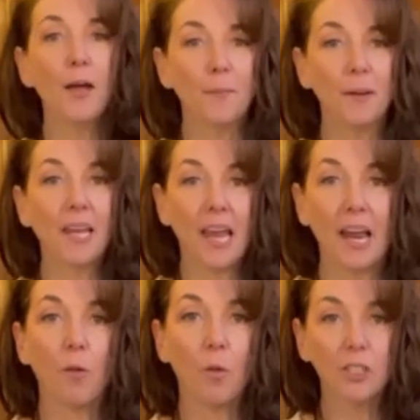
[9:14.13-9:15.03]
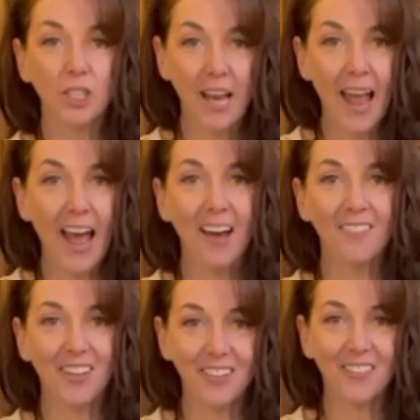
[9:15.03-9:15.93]
but again, I want you to have
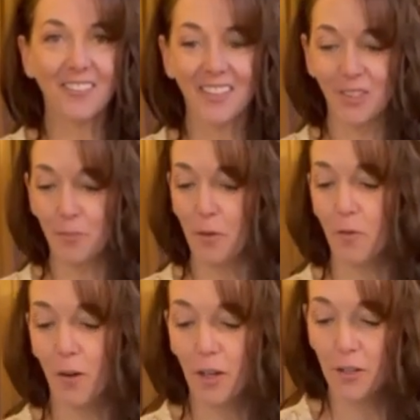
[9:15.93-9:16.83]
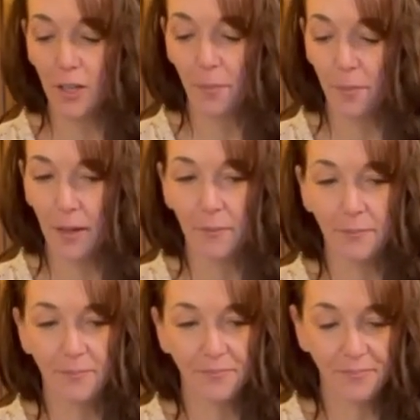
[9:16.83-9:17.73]
all of this before you jump
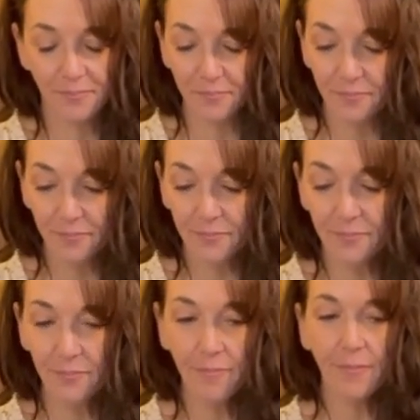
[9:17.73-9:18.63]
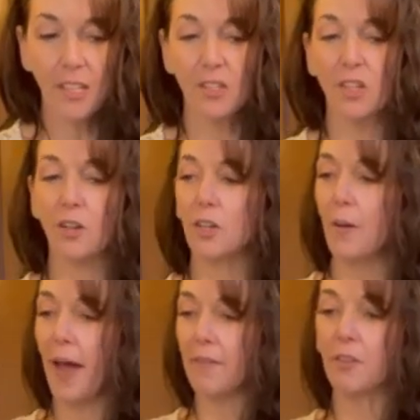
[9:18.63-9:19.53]
in. So you
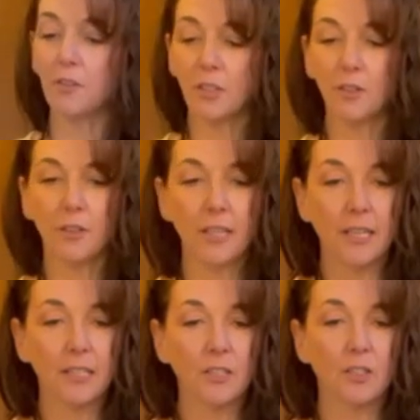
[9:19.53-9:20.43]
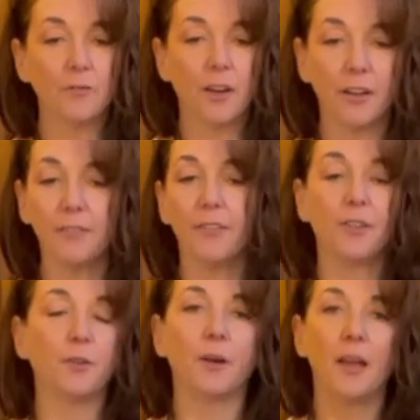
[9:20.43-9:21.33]
have those ingredients, those very
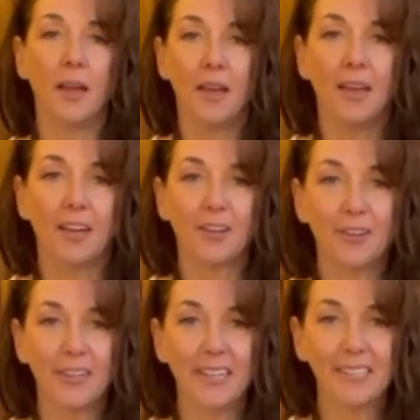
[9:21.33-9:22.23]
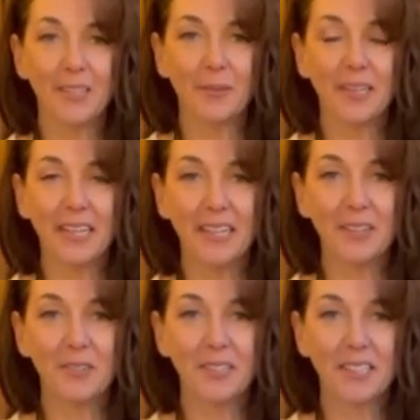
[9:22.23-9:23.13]
few ingredients that we need,
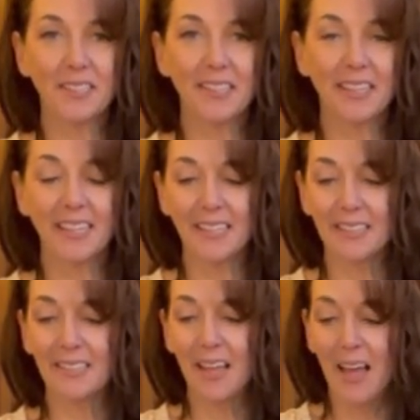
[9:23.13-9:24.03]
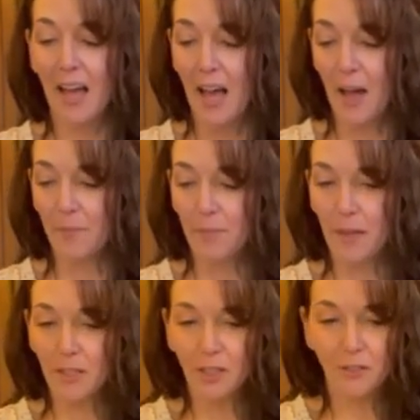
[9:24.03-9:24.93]
those six things, um,
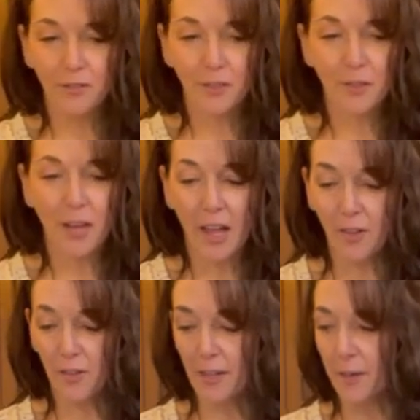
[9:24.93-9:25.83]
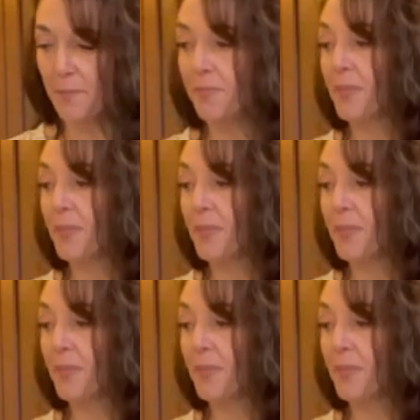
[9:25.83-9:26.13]
plus your food coloring.